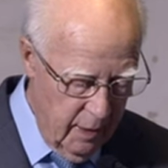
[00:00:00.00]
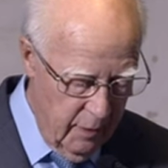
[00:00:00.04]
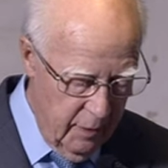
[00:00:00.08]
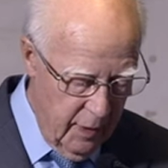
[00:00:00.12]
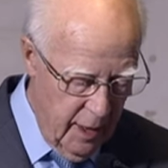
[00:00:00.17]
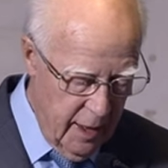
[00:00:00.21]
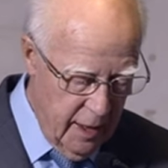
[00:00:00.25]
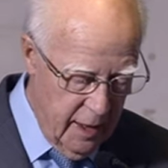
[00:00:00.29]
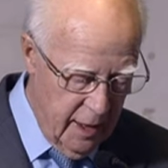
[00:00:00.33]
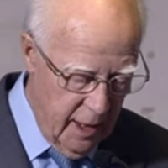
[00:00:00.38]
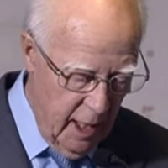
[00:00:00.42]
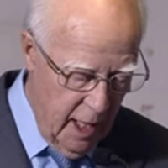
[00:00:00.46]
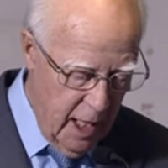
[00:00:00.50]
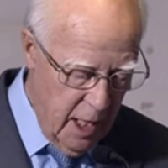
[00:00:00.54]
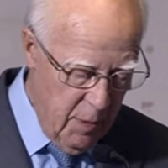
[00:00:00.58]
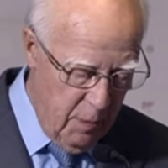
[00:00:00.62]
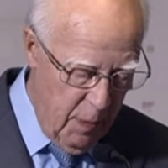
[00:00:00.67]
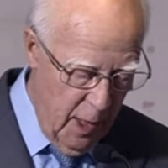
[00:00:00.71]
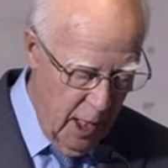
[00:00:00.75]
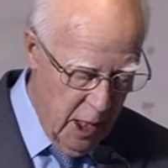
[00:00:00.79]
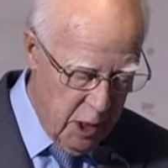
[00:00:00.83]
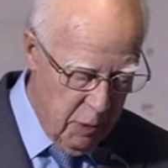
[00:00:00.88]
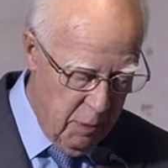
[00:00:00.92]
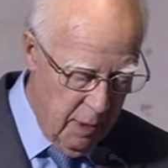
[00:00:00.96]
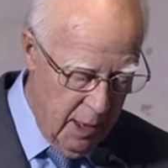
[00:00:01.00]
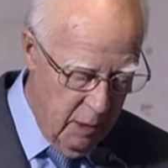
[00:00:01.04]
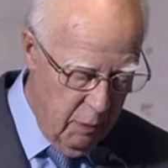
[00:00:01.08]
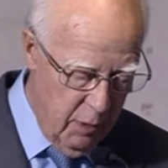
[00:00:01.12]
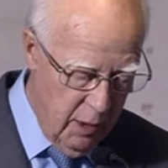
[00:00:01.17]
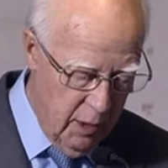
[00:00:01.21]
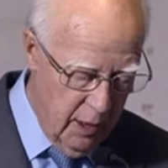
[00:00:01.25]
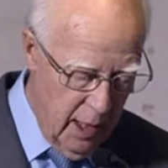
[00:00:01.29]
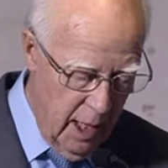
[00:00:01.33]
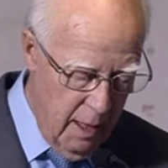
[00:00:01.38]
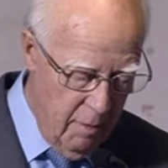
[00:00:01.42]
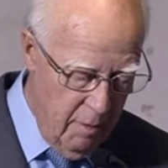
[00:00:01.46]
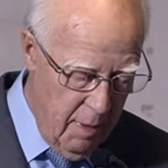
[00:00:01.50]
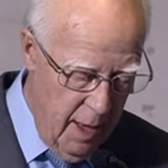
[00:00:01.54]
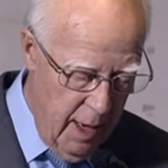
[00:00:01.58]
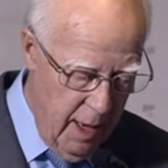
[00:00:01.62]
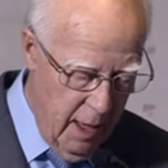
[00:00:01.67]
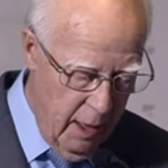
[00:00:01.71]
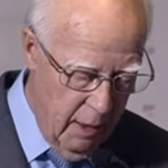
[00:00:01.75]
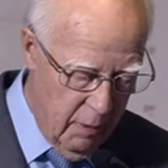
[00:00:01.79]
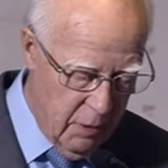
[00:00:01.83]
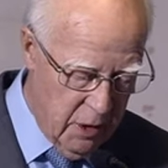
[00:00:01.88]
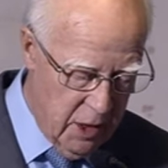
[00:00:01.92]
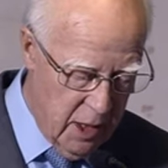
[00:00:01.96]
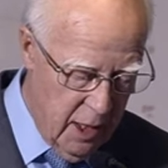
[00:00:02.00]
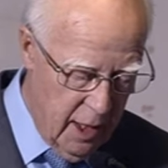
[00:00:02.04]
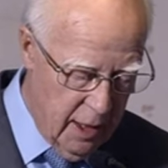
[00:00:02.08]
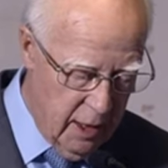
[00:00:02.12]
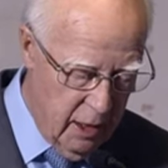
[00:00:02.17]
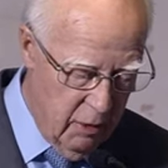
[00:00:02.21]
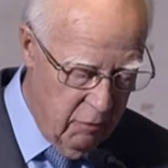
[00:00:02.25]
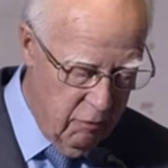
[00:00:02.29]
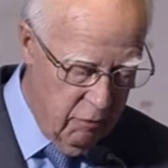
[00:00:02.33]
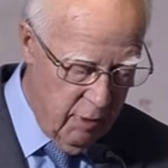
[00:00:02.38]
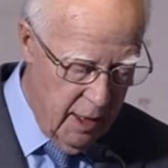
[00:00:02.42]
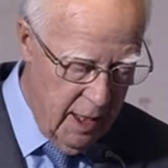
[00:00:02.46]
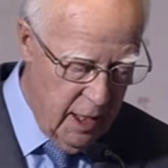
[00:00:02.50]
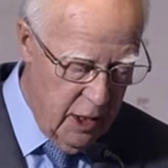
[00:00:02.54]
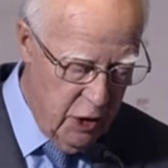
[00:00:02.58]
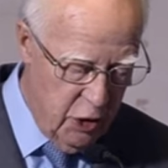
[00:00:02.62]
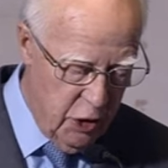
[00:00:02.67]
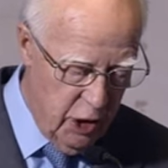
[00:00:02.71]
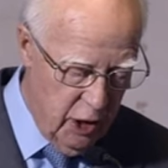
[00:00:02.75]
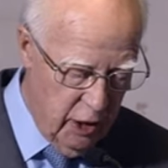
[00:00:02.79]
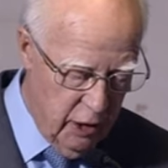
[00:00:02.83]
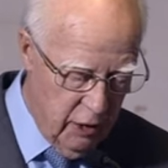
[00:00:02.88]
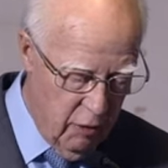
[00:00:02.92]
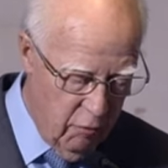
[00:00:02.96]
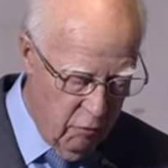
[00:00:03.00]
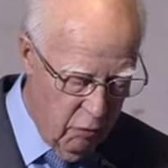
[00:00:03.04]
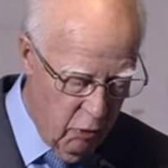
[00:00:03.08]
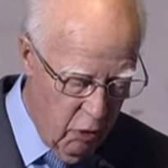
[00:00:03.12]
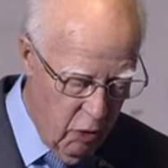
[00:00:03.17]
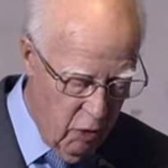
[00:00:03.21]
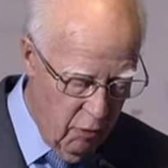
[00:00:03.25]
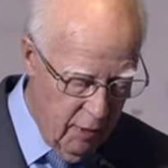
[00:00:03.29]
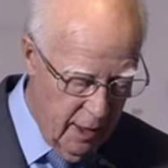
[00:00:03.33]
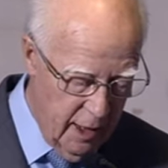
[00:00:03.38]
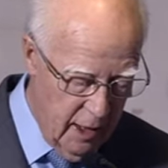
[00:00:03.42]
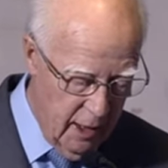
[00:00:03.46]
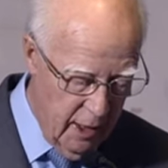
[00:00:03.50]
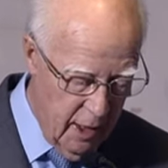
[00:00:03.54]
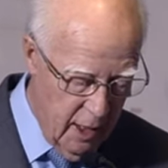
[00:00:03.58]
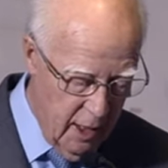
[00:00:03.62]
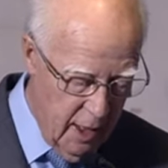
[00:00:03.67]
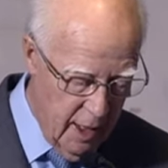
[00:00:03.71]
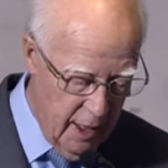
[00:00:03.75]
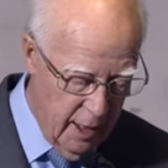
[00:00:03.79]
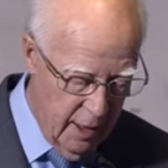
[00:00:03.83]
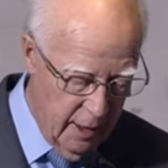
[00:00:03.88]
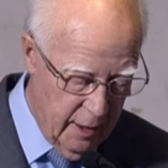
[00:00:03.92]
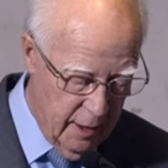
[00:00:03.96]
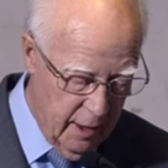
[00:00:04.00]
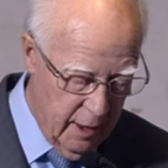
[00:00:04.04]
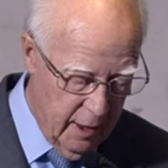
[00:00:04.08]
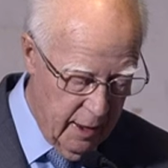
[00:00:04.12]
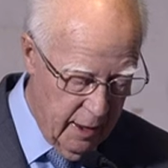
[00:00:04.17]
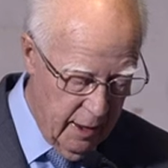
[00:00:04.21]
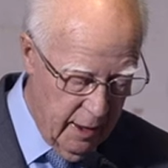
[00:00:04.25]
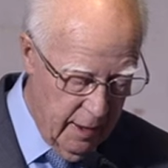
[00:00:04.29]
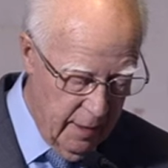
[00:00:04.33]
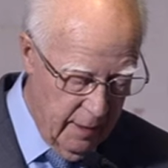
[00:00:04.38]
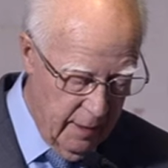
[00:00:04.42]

They gape at me with their mouths like a raging and a roaring lion.